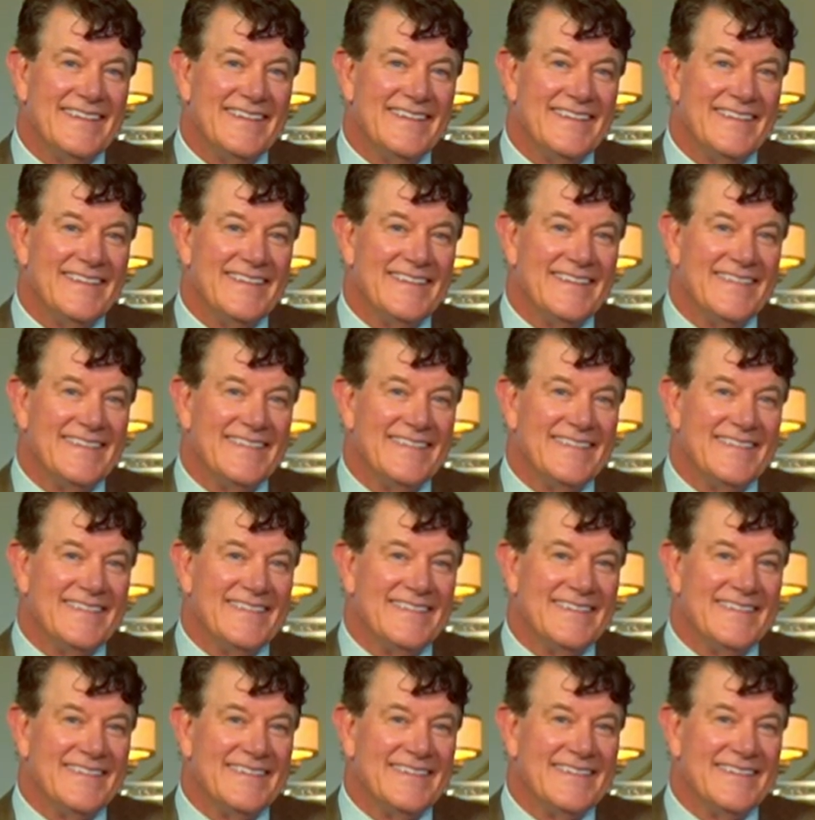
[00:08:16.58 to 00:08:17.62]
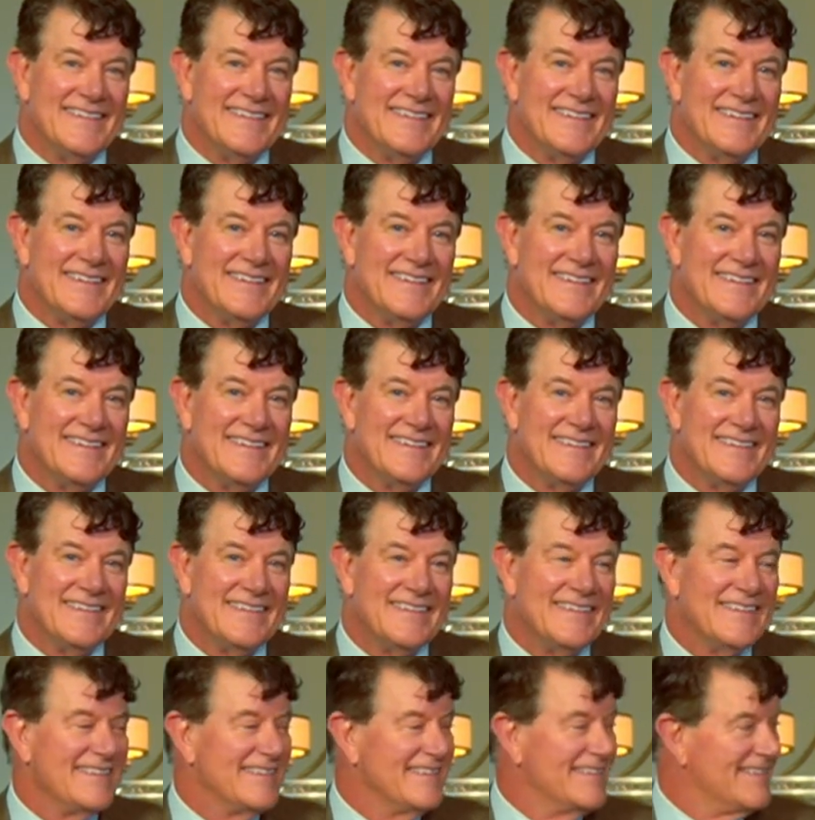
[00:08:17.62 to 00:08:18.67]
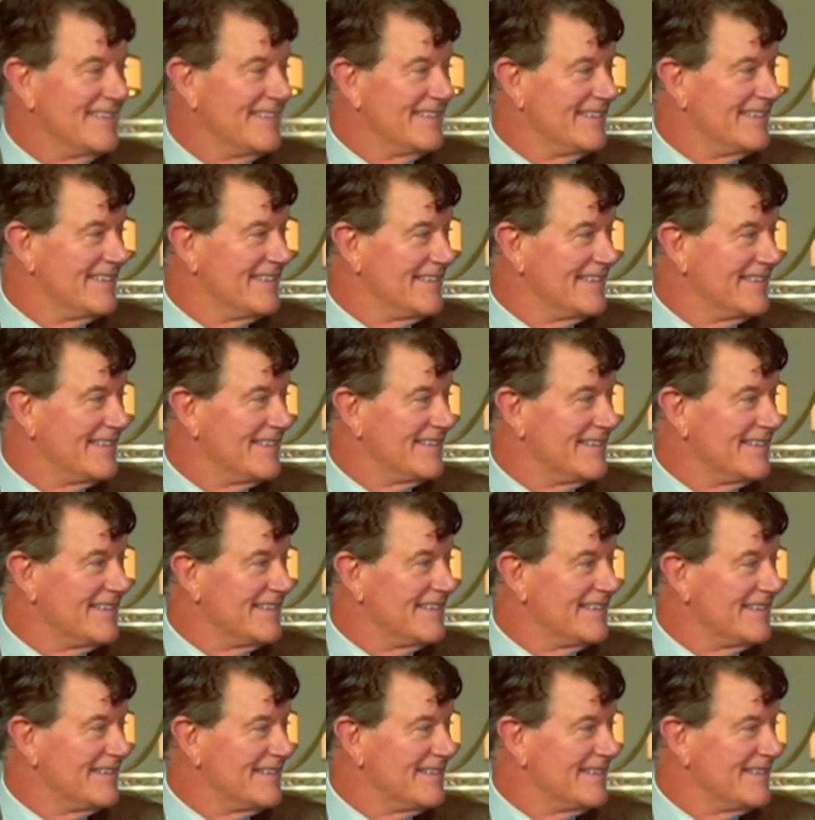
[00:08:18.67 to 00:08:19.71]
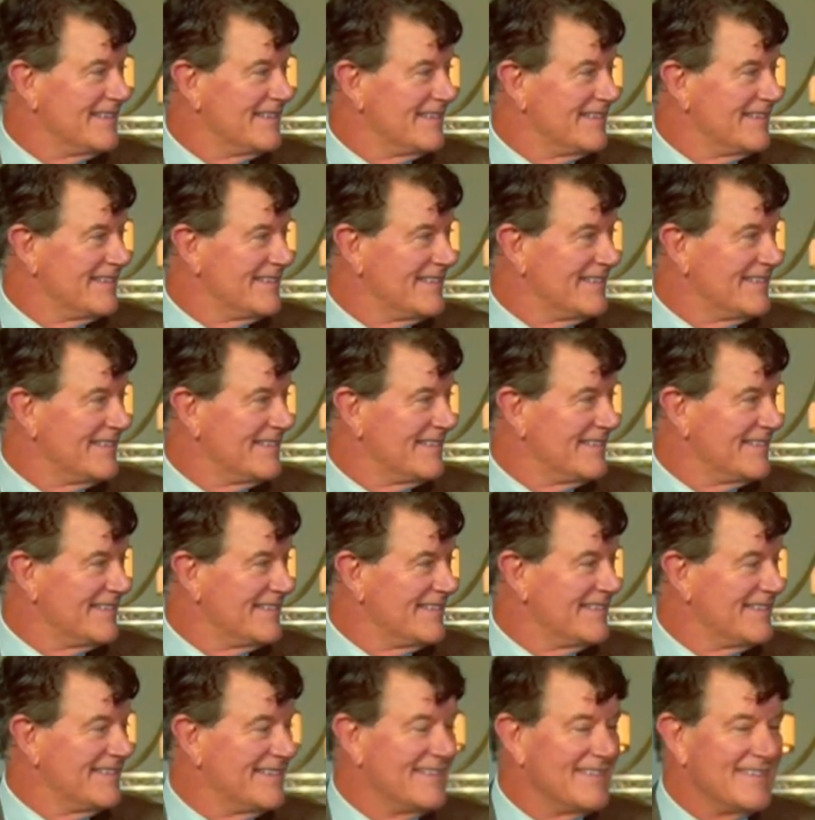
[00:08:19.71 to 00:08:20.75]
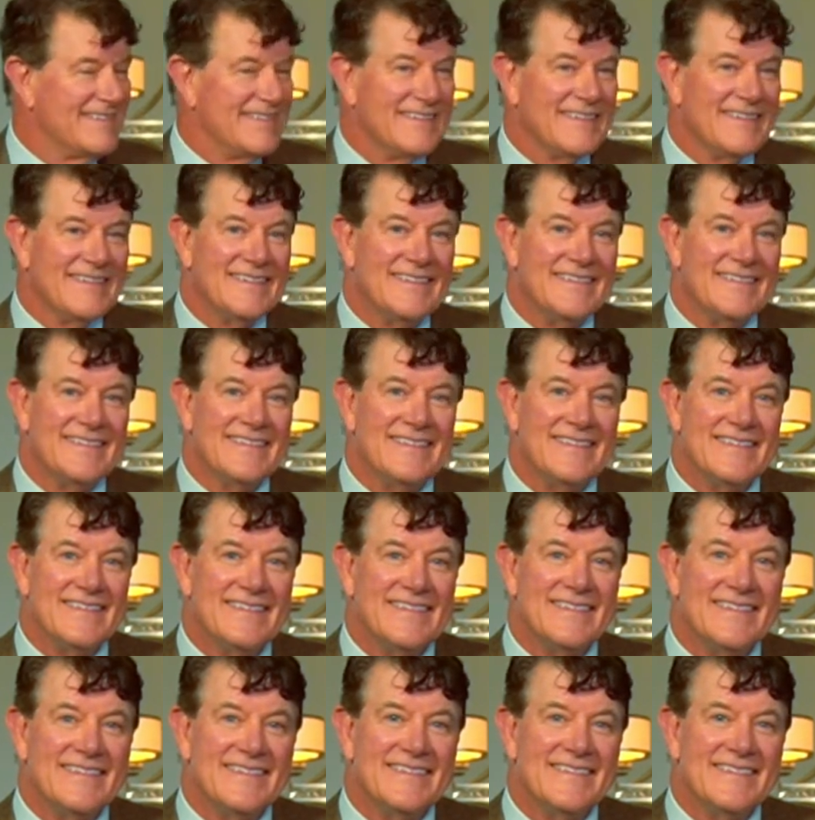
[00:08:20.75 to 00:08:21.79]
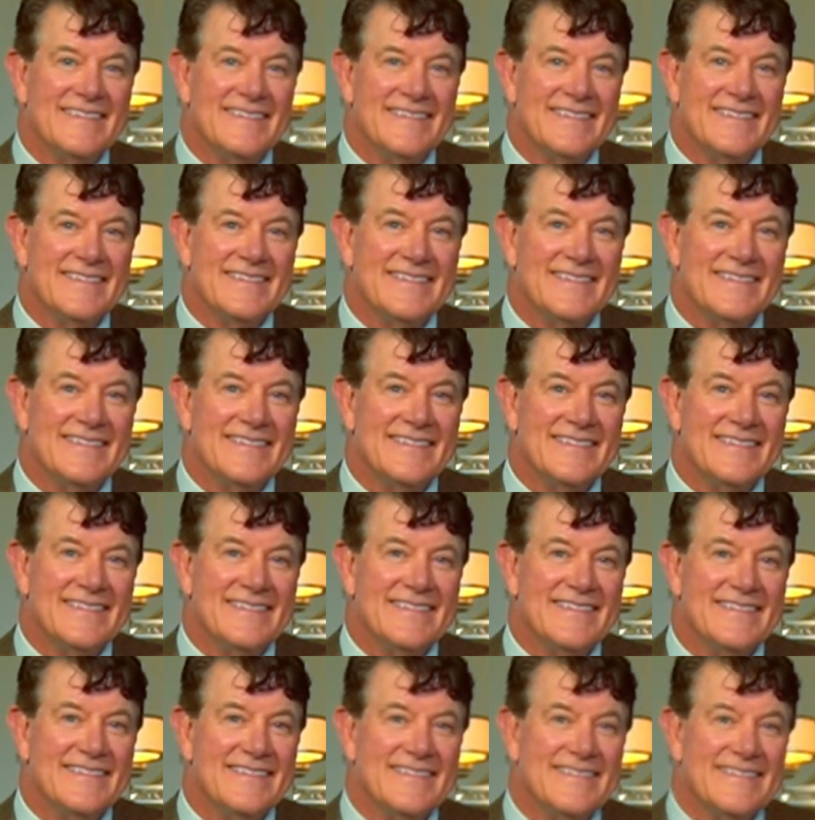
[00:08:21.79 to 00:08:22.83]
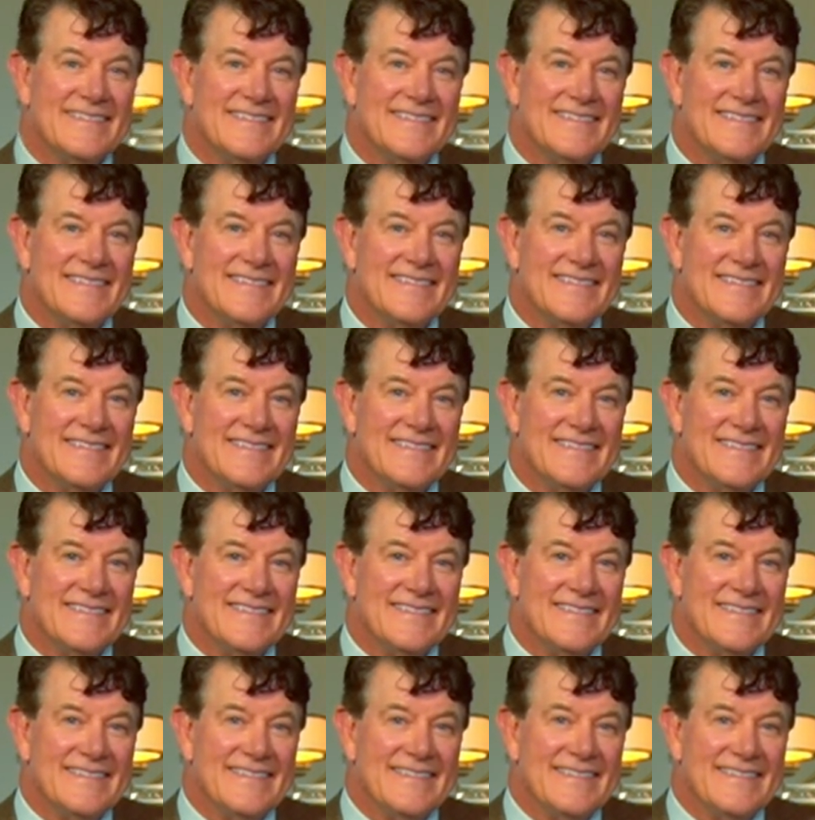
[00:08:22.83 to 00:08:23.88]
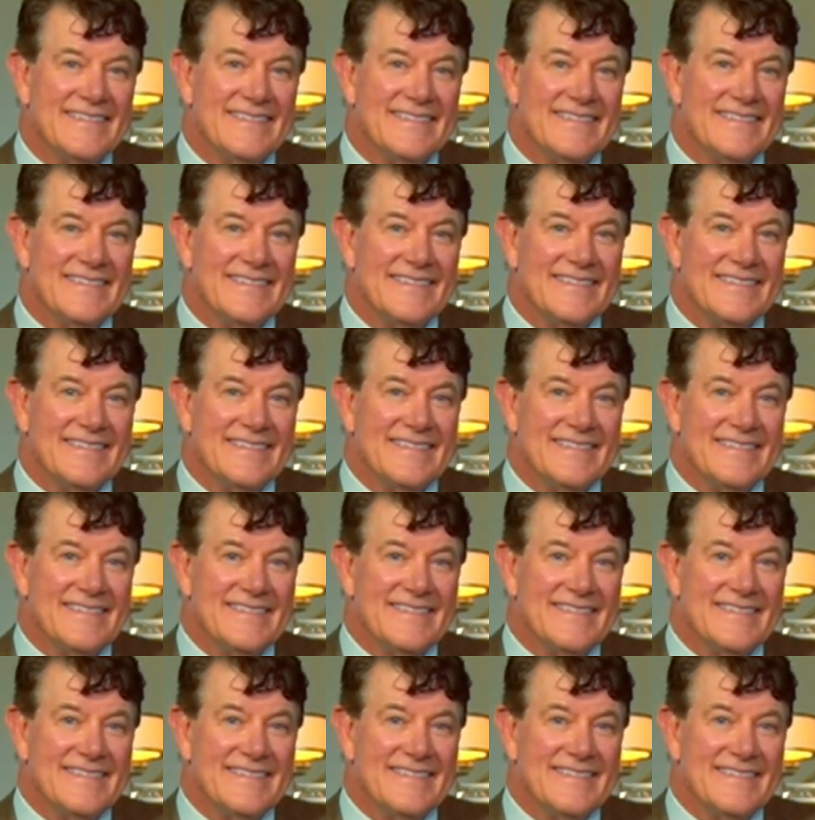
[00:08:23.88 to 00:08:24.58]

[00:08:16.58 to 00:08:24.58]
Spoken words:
The person shown says nothing.